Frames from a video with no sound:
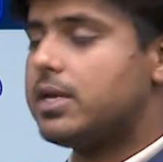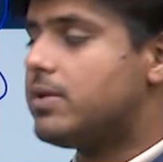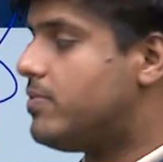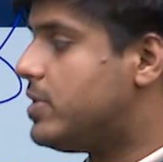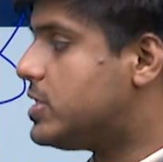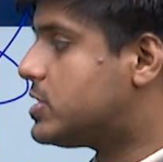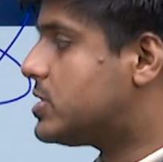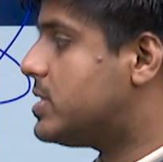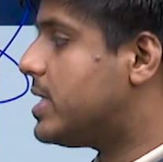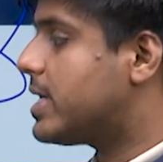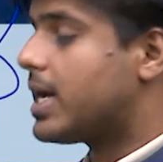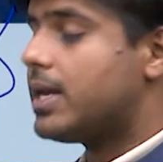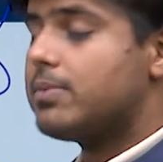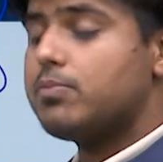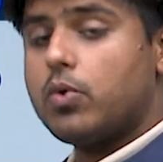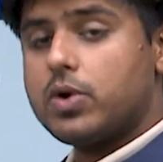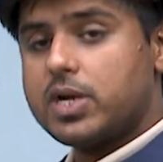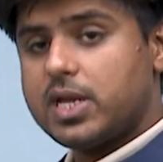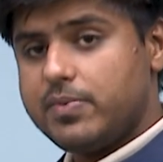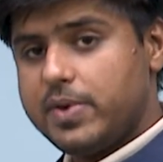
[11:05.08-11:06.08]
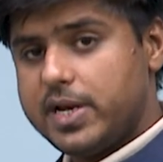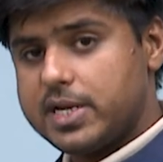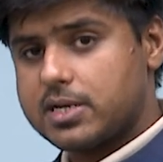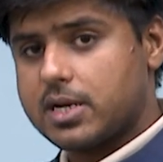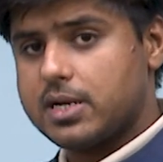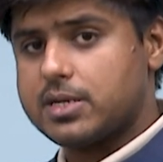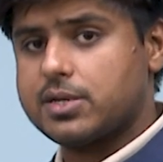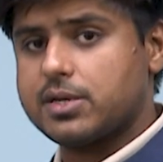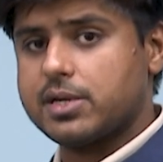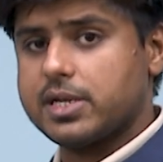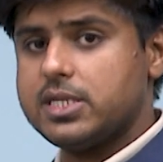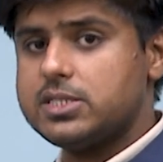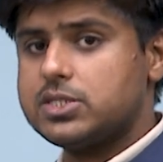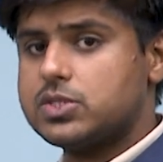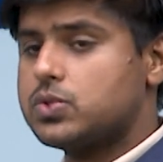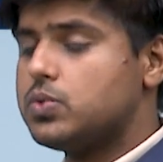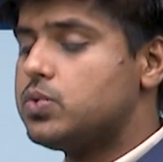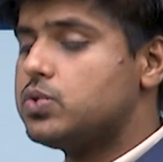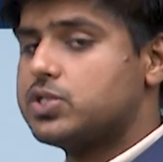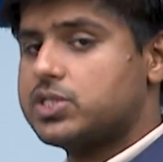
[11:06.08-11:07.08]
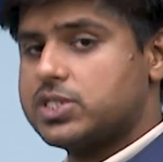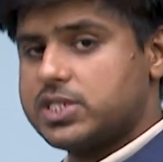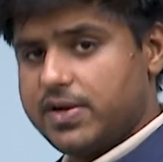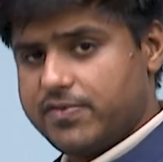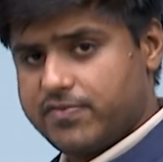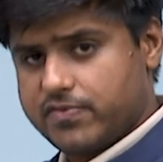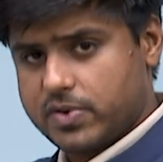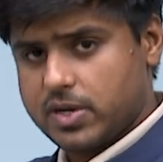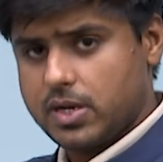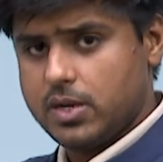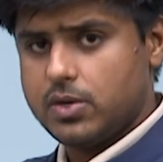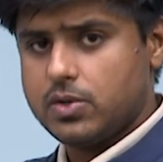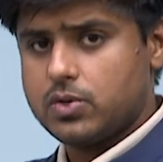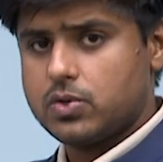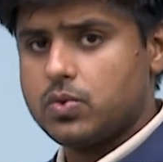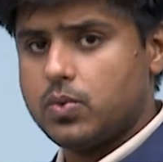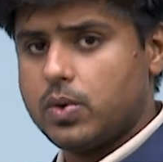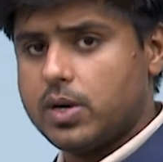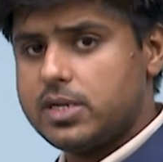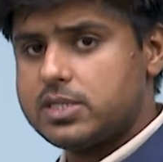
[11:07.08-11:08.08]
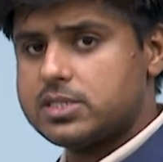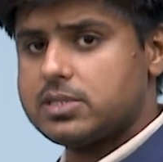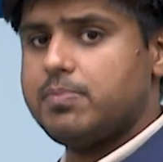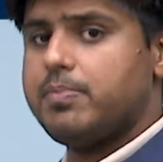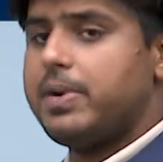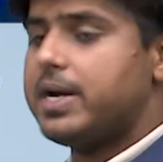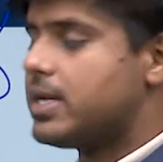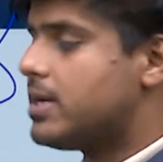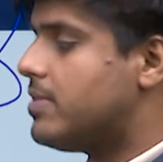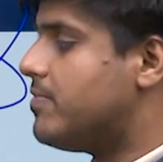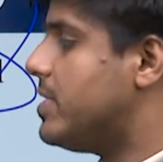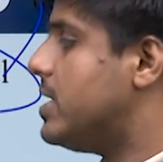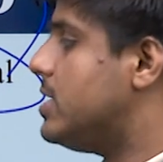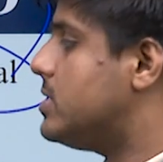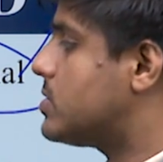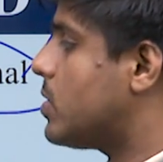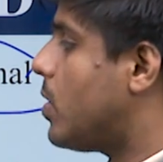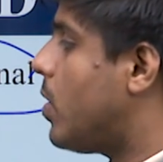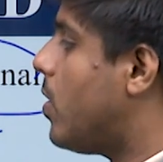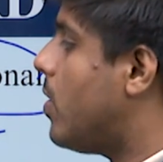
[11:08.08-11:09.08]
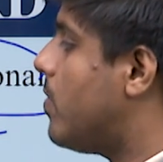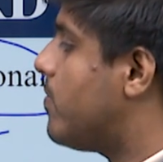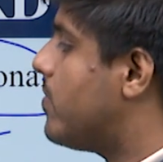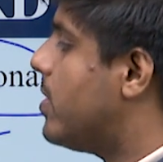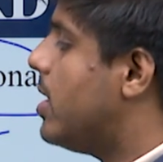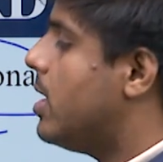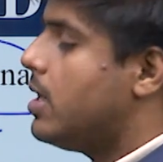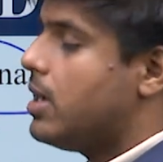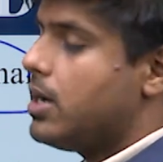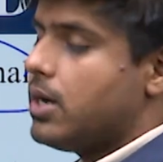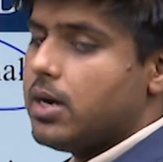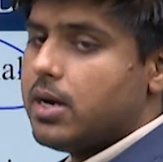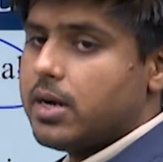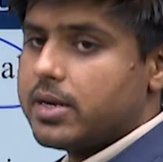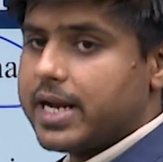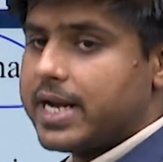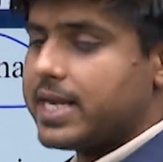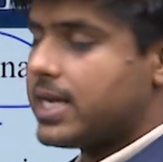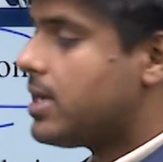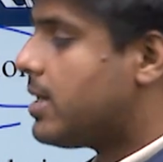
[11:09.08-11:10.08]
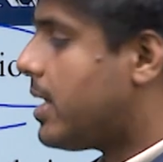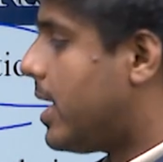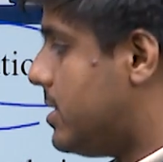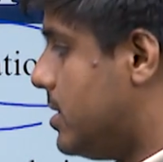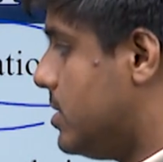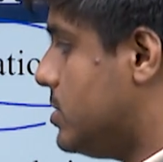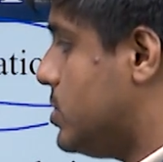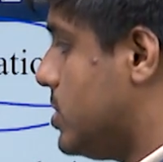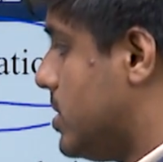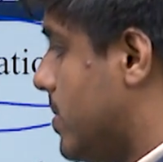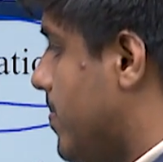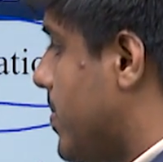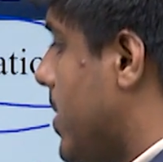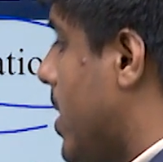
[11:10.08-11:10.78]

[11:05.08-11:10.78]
in which they can motivate countries to shift towards better ways of getting energy.